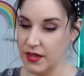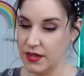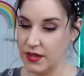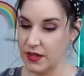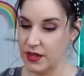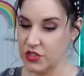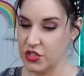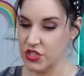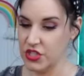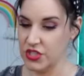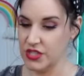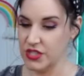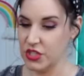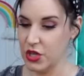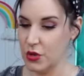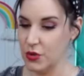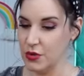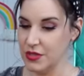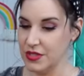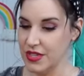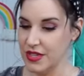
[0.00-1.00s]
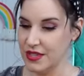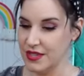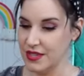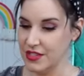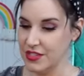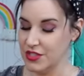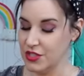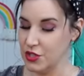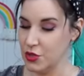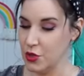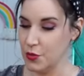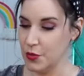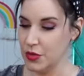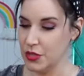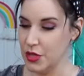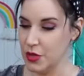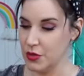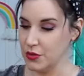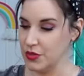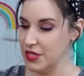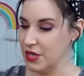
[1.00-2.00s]
And look, she's toasted, super
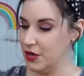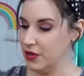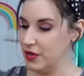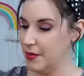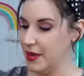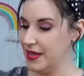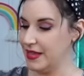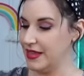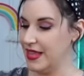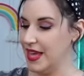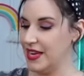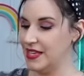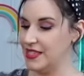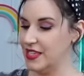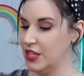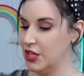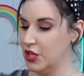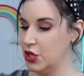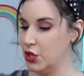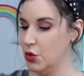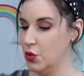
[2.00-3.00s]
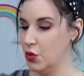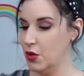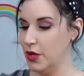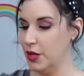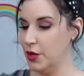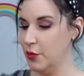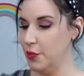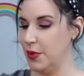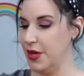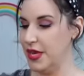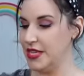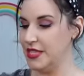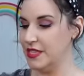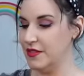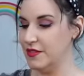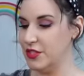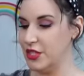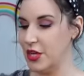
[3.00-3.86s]
toasty on the back. That is a cute little piece of